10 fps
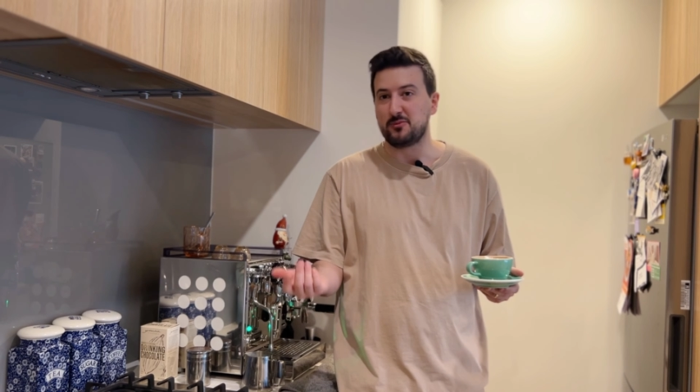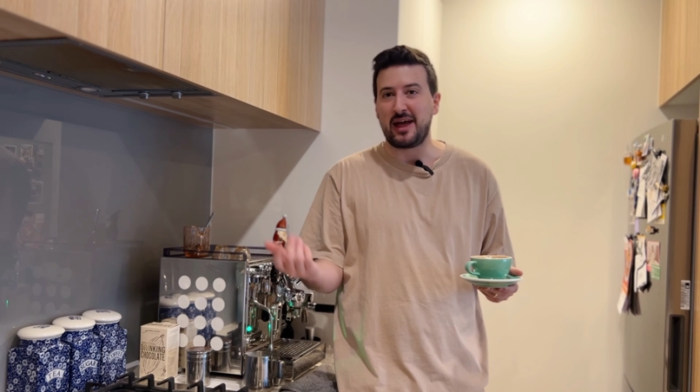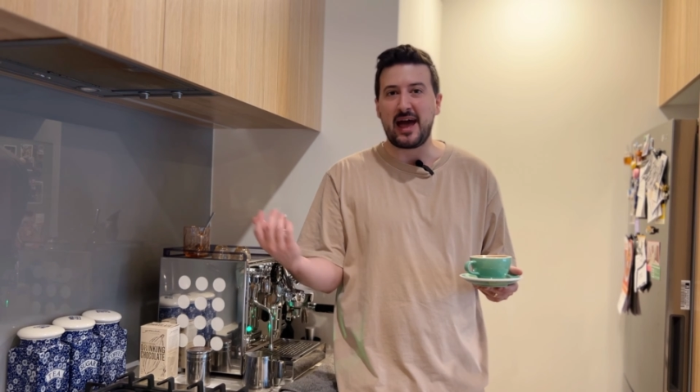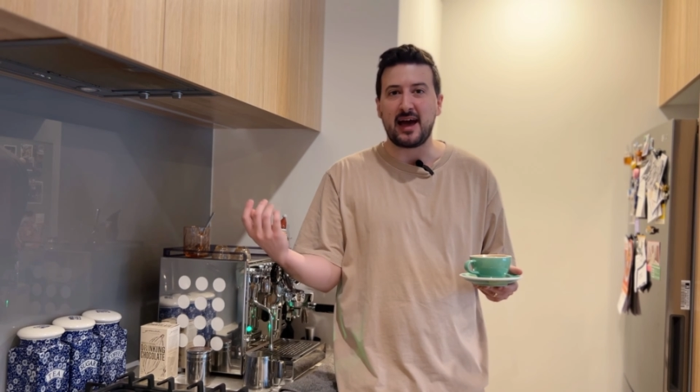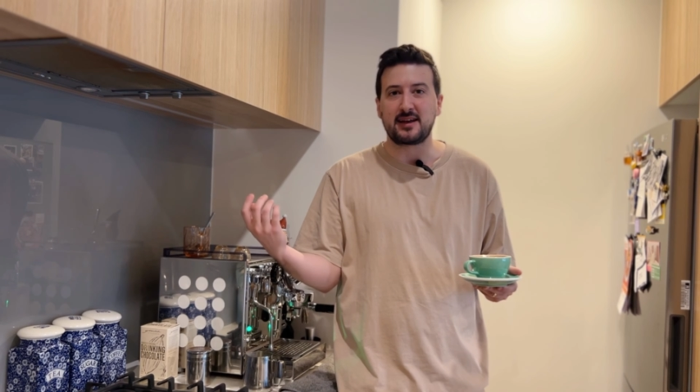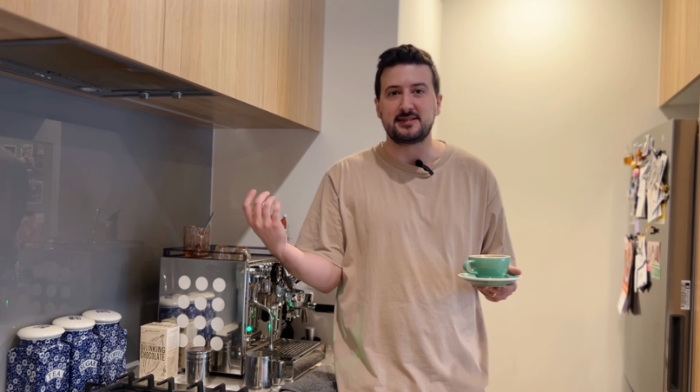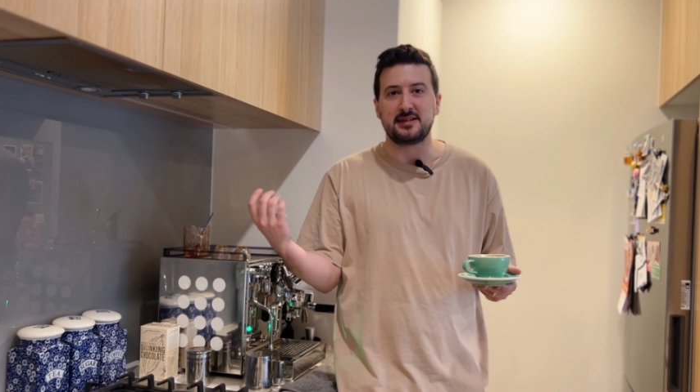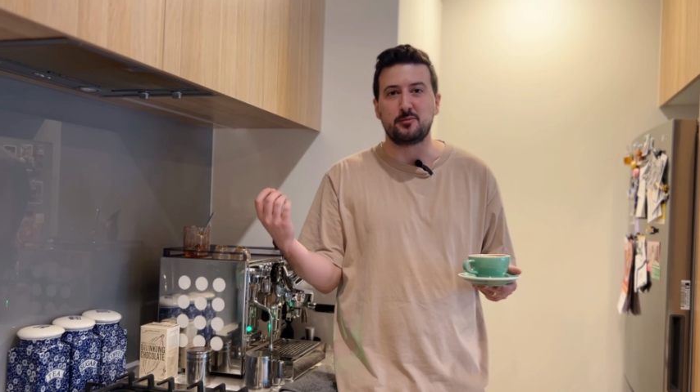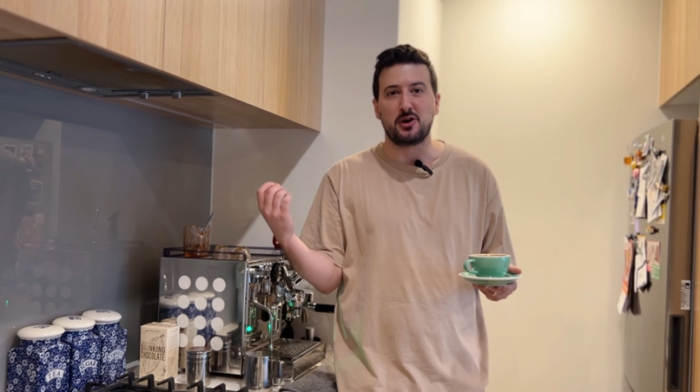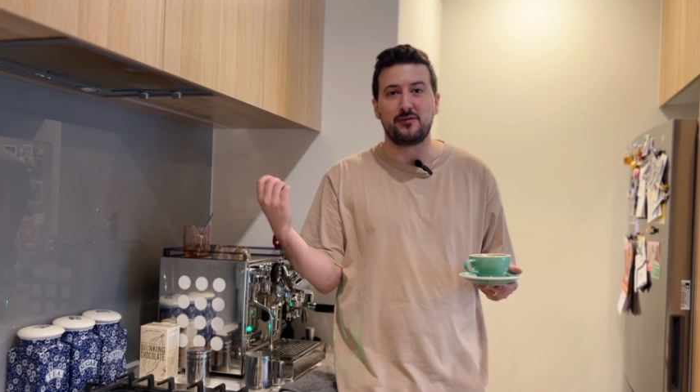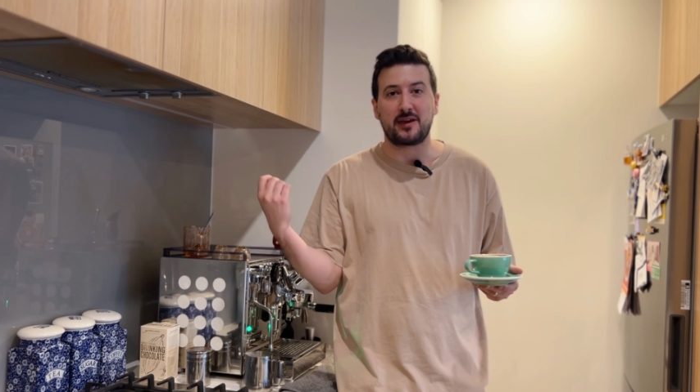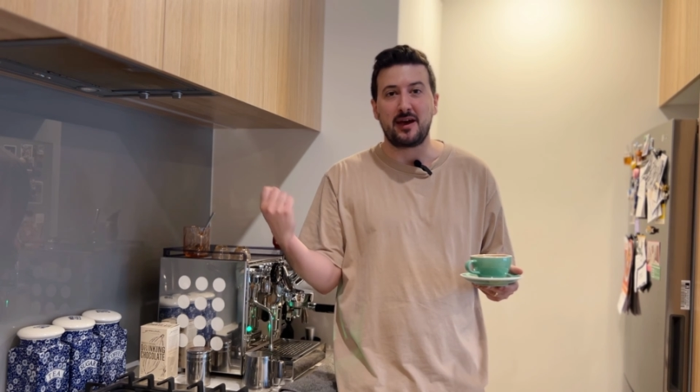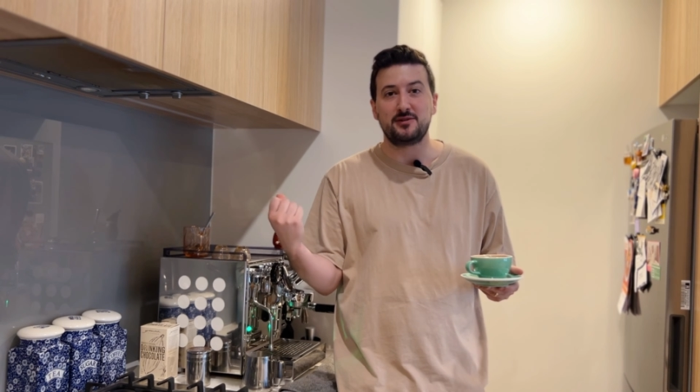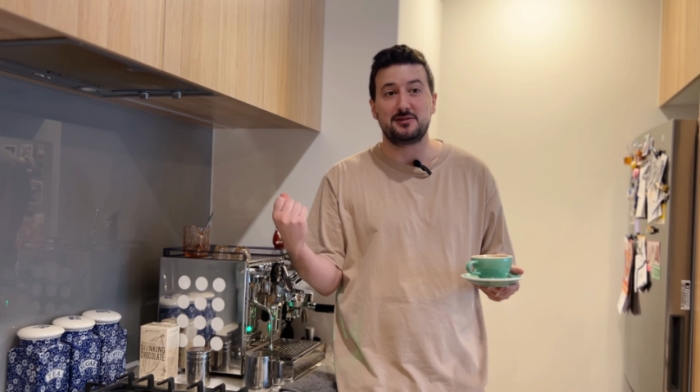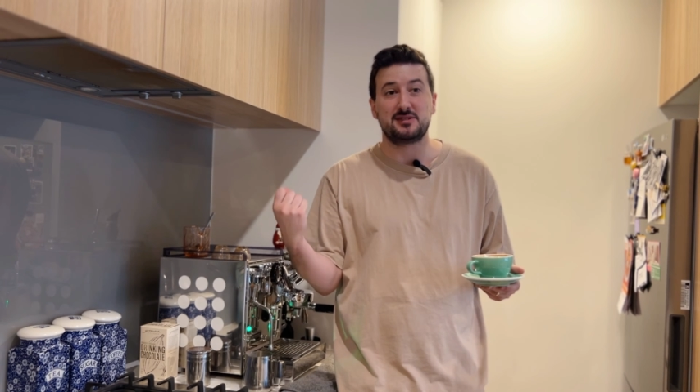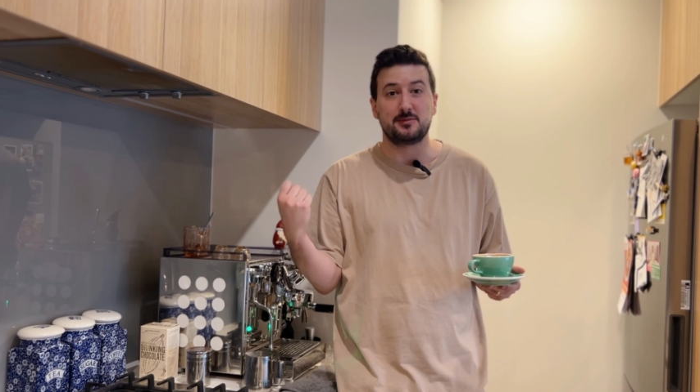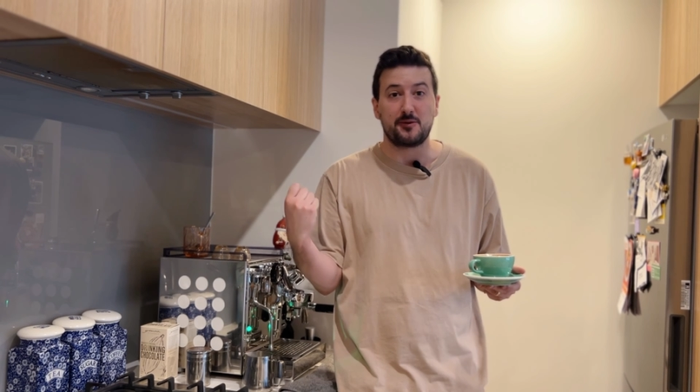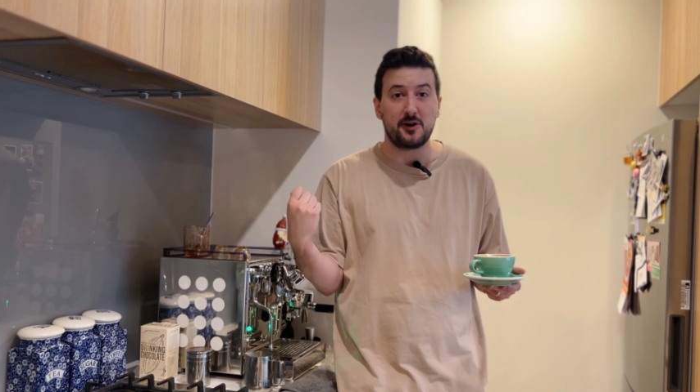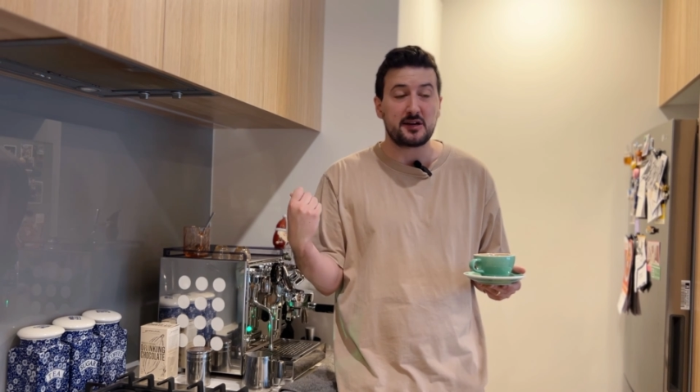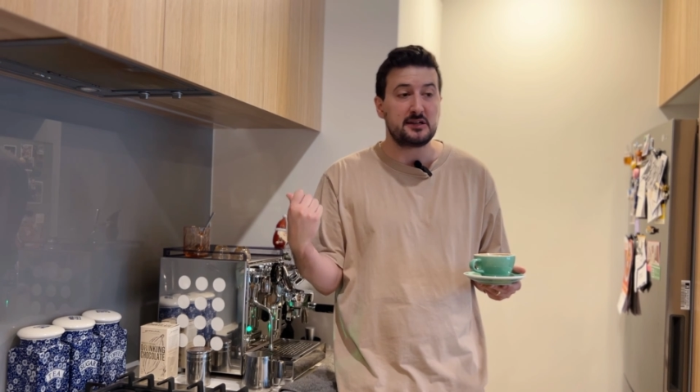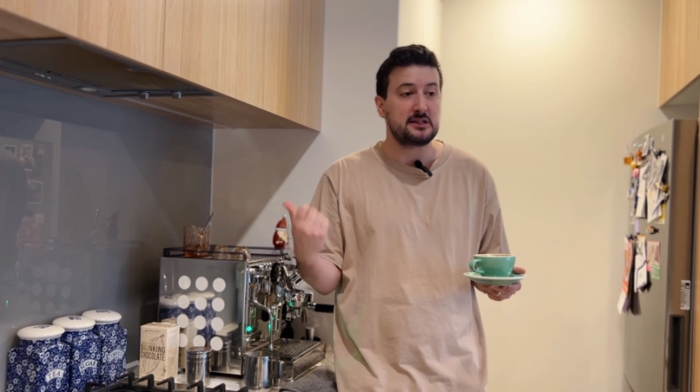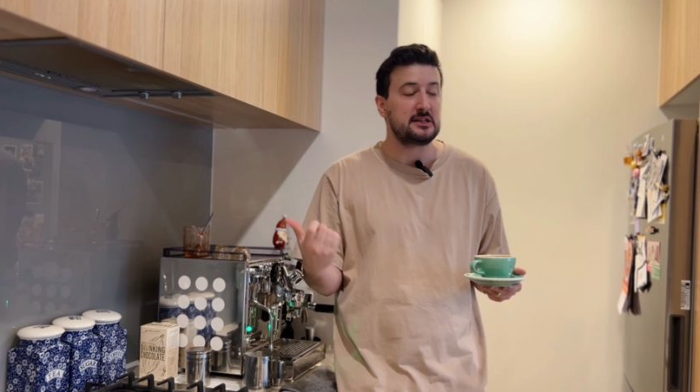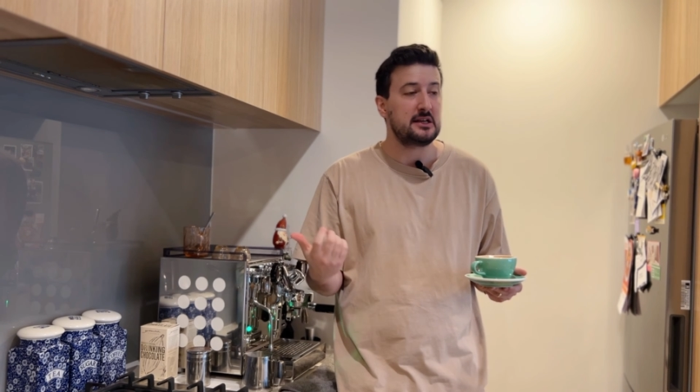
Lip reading: hacks and modifications to my rocket.